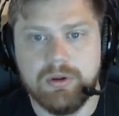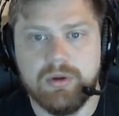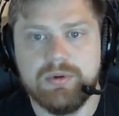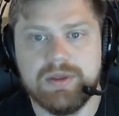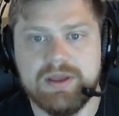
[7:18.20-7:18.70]

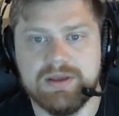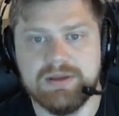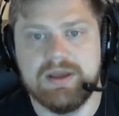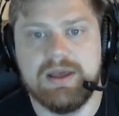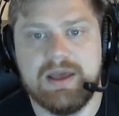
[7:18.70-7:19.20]
Okay,
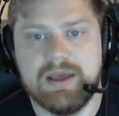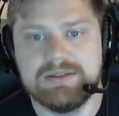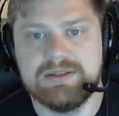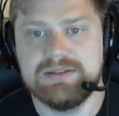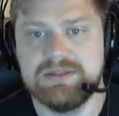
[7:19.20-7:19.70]

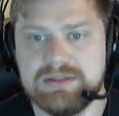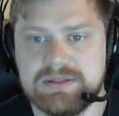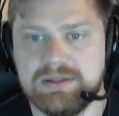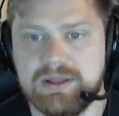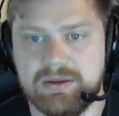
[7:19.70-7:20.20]
access
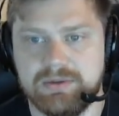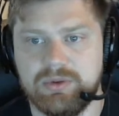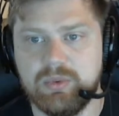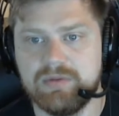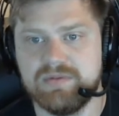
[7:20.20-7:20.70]
disallowed.
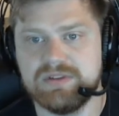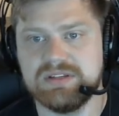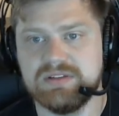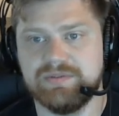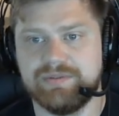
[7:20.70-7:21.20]
You are
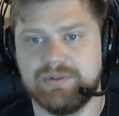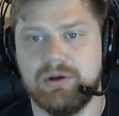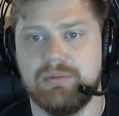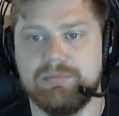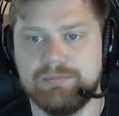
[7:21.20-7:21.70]
visiting
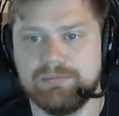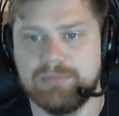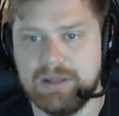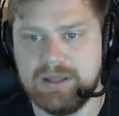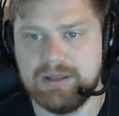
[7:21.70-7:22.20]
from
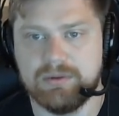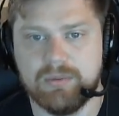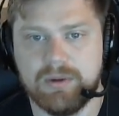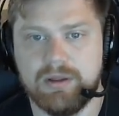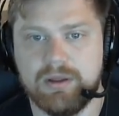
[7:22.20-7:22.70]
blank.
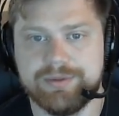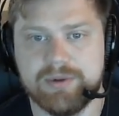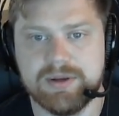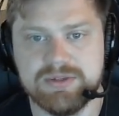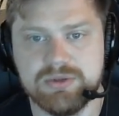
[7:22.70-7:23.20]
All
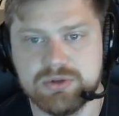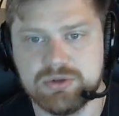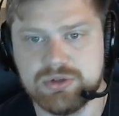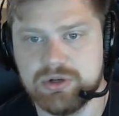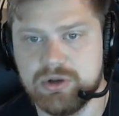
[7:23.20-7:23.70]
authorized
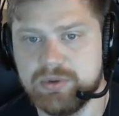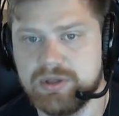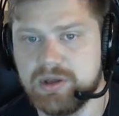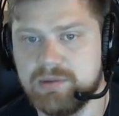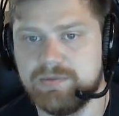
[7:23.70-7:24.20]
users should only
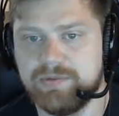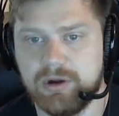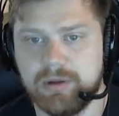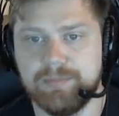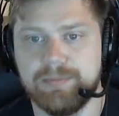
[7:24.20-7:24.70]
come
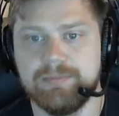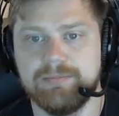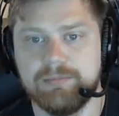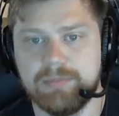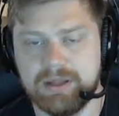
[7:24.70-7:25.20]
from
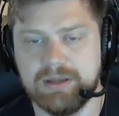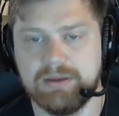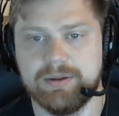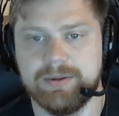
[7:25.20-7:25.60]
blank.